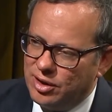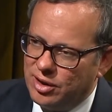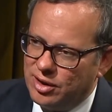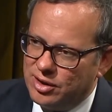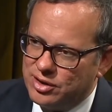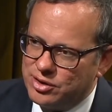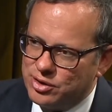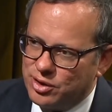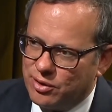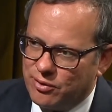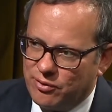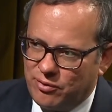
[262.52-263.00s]

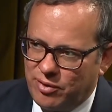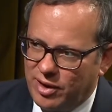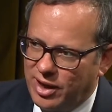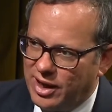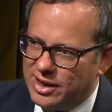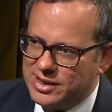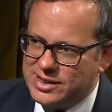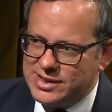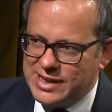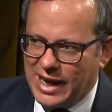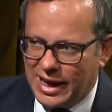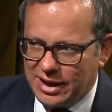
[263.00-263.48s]
sort of
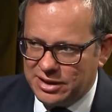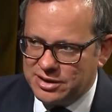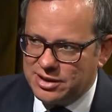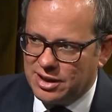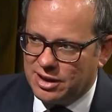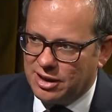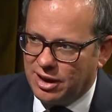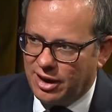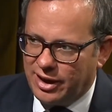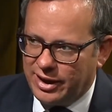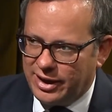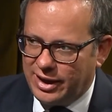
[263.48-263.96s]
a
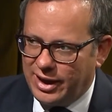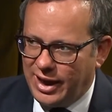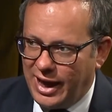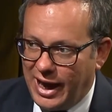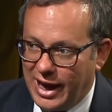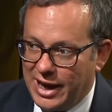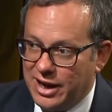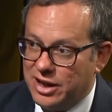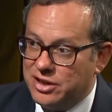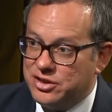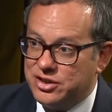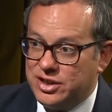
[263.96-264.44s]
sector like
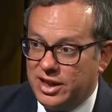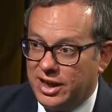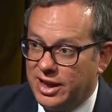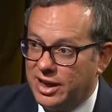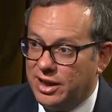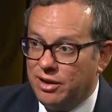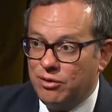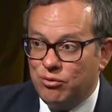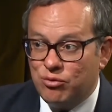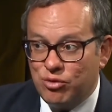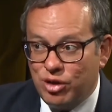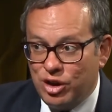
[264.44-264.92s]

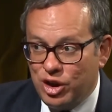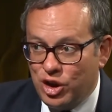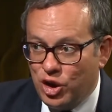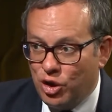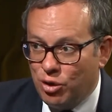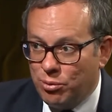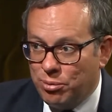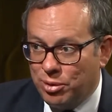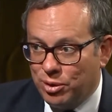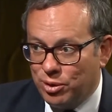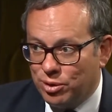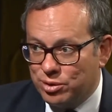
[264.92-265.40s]
energy,
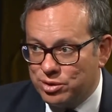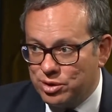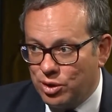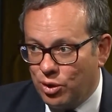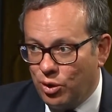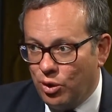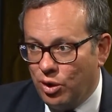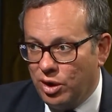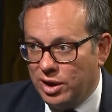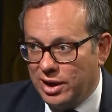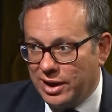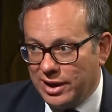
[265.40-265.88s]
renewables,
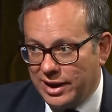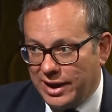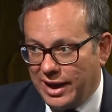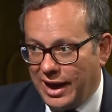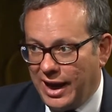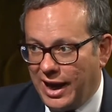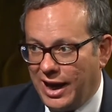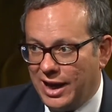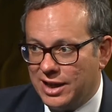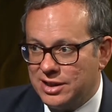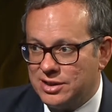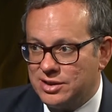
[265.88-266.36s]
oil and
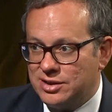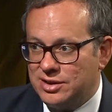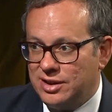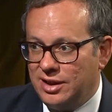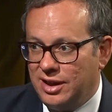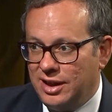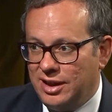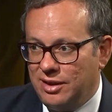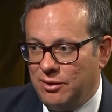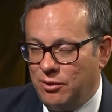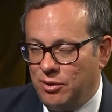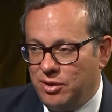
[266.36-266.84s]
gas,
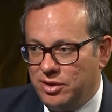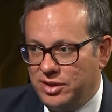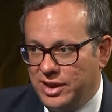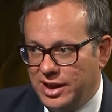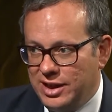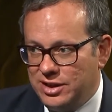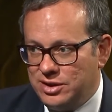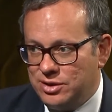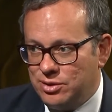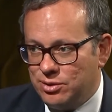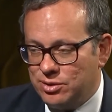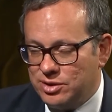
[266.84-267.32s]

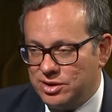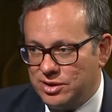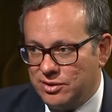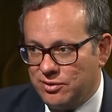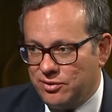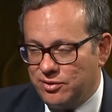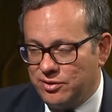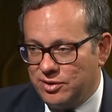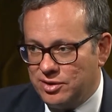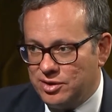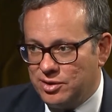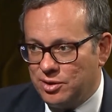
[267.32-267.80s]
these sorts
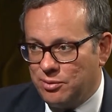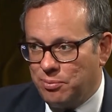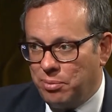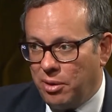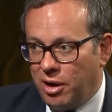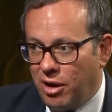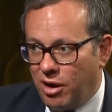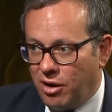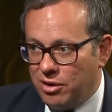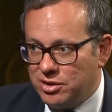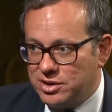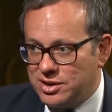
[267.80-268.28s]
of
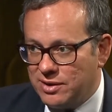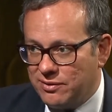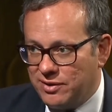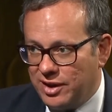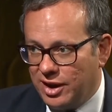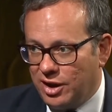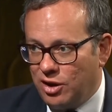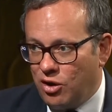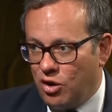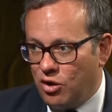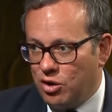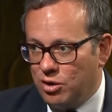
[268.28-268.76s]
parts of
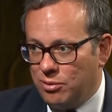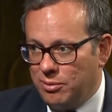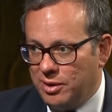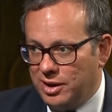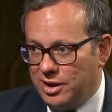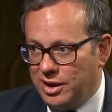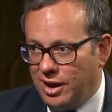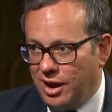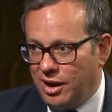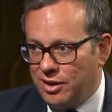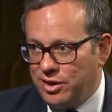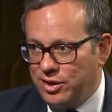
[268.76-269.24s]
the
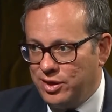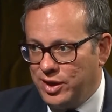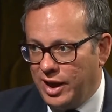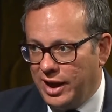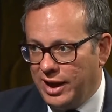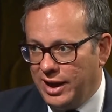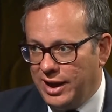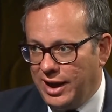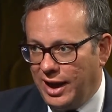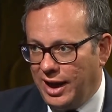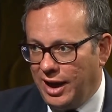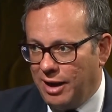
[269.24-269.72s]
economy that are
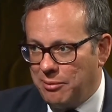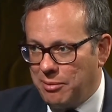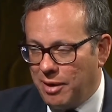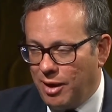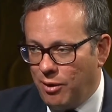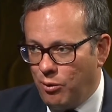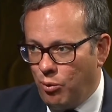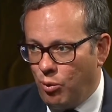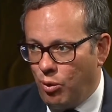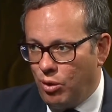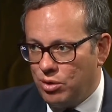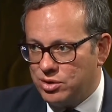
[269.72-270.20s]
thinking
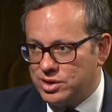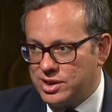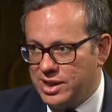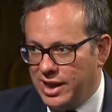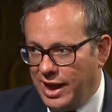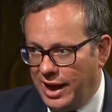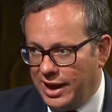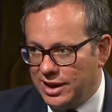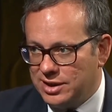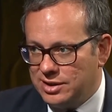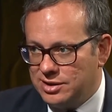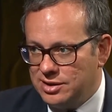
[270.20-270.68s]
about what's
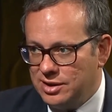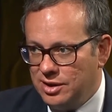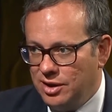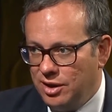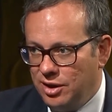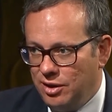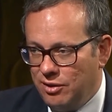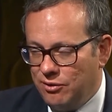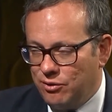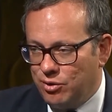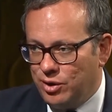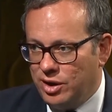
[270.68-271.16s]
next
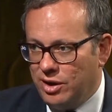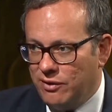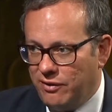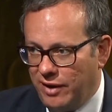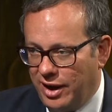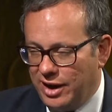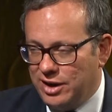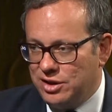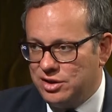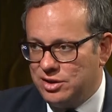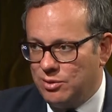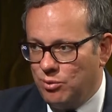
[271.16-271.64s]
for
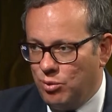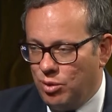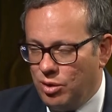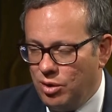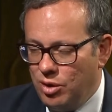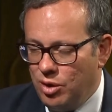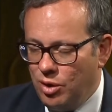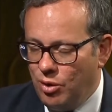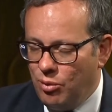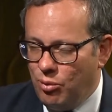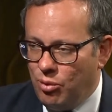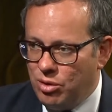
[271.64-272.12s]
innovation,
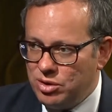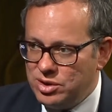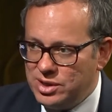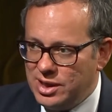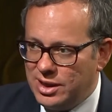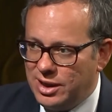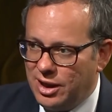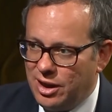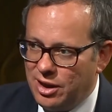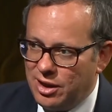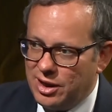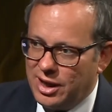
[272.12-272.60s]
what's
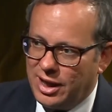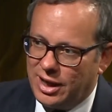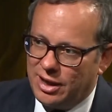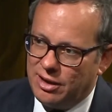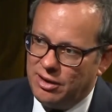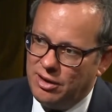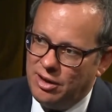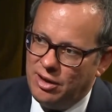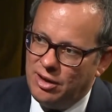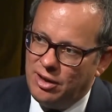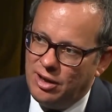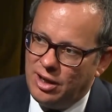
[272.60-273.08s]
the
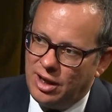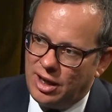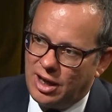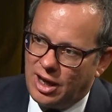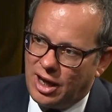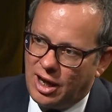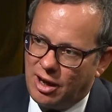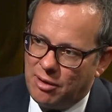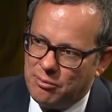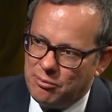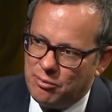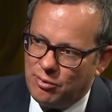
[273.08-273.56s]
learning
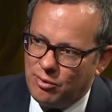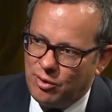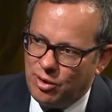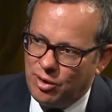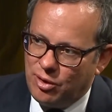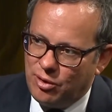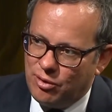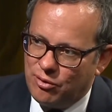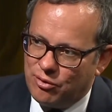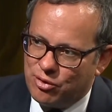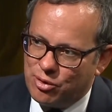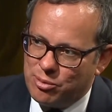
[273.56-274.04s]

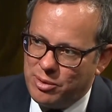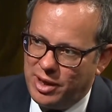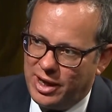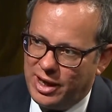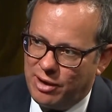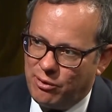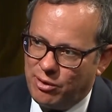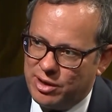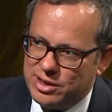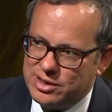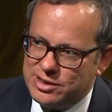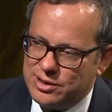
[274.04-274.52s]
from
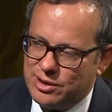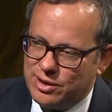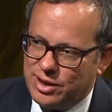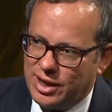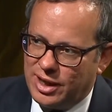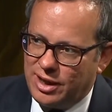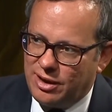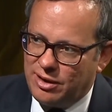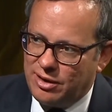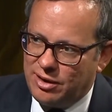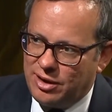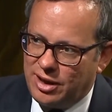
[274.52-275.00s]
Here East, do you
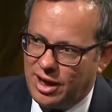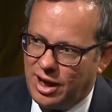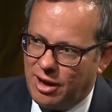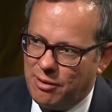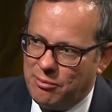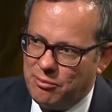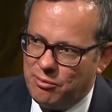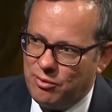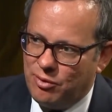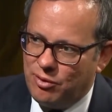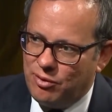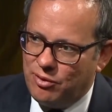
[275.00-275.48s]
think,
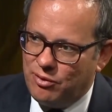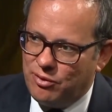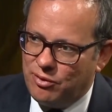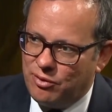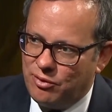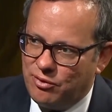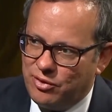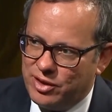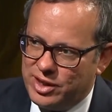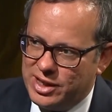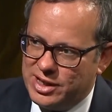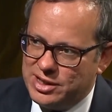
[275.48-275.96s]

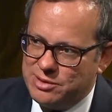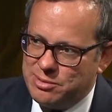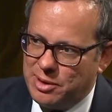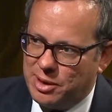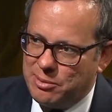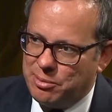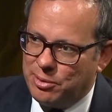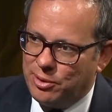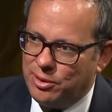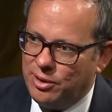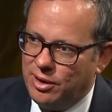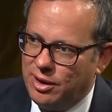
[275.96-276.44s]
for these
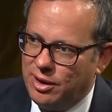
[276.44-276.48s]
people?